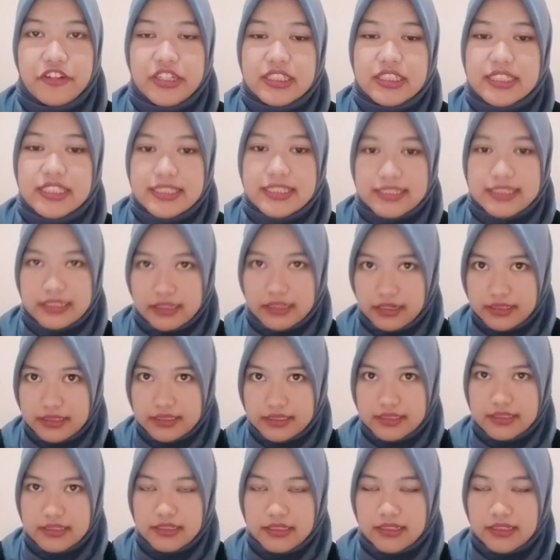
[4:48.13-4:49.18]
discuss.
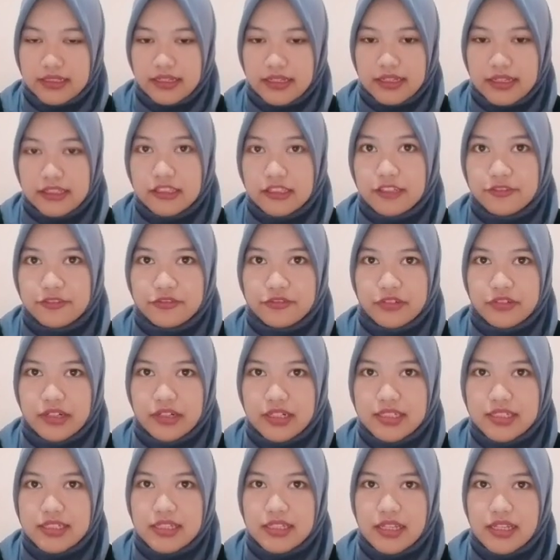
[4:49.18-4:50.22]
The first,
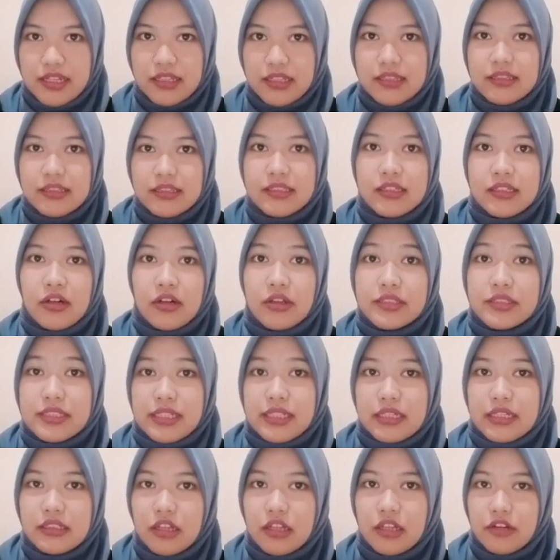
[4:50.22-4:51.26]
the content
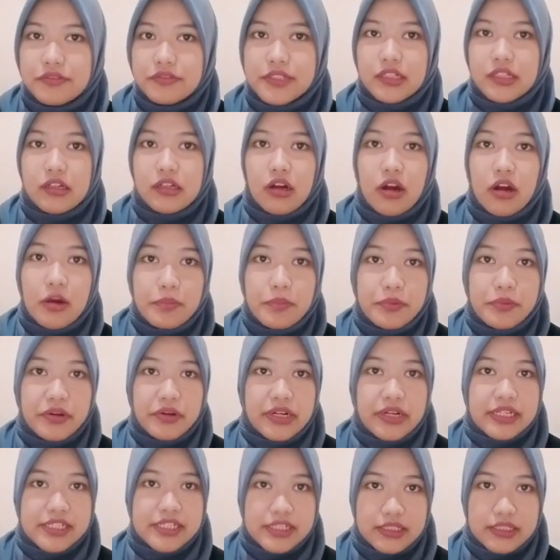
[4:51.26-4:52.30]
of the
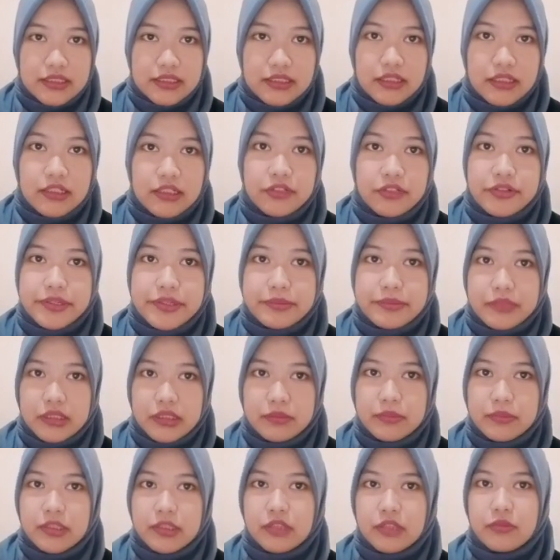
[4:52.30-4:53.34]
cooperation agreement
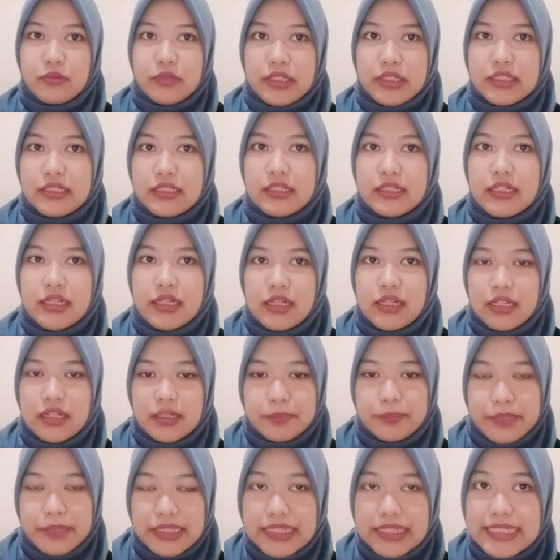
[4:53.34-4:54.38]
between
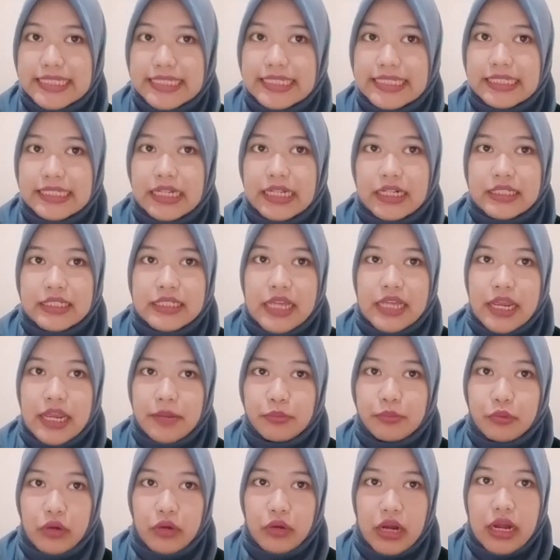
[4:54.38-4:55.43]
PT Sinar Jaya Pura
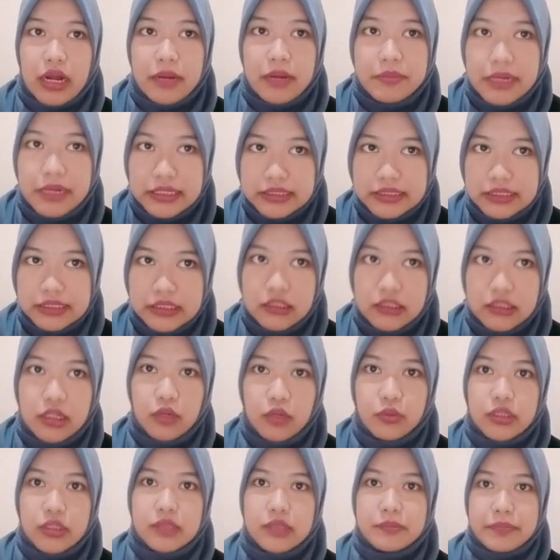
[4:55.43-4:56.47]
Abadi with
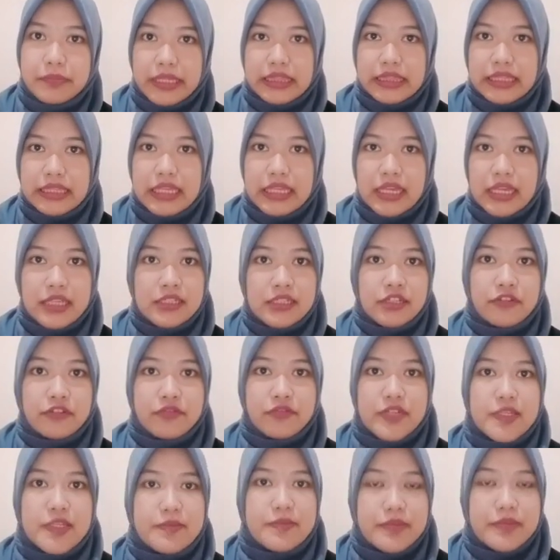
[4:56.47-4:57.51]
PT Asian Best
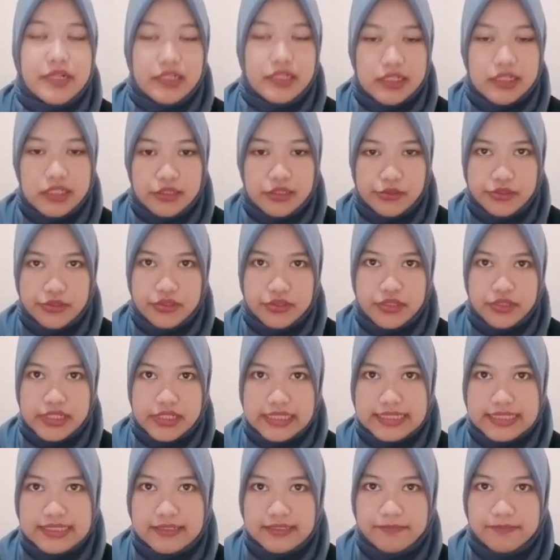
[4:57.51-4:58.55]
Marine
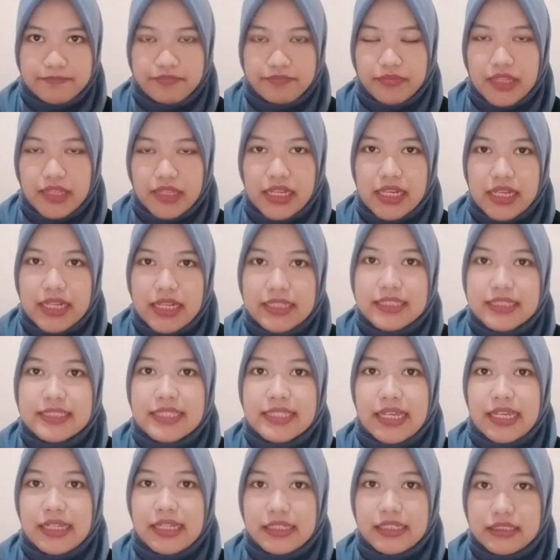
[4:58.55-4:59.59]
Industries. The
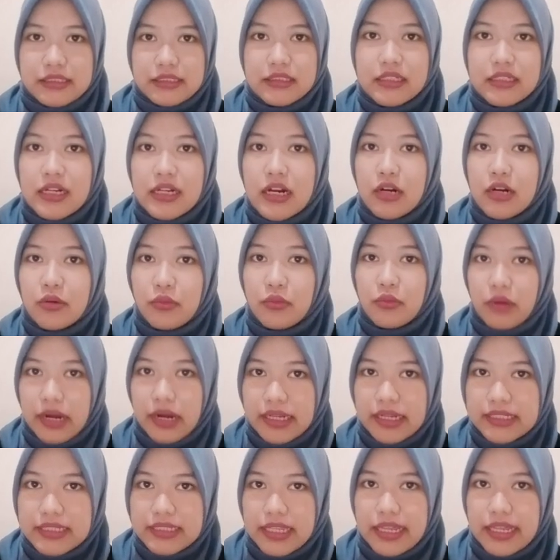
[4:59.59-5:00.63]
second, rights
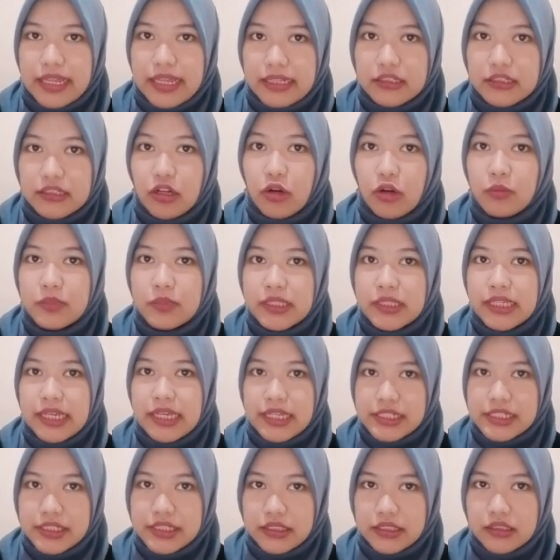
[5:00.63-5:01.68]
and
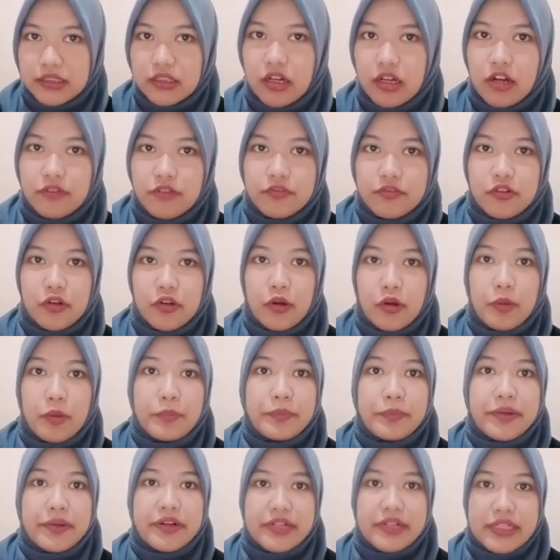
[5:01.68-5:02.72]
obligation of
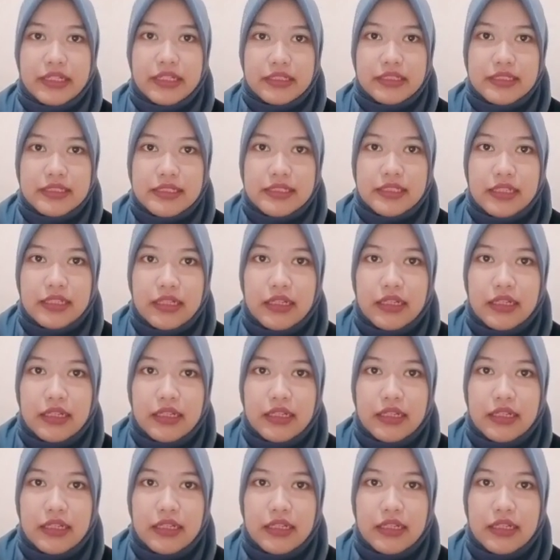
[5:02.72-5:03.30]
companies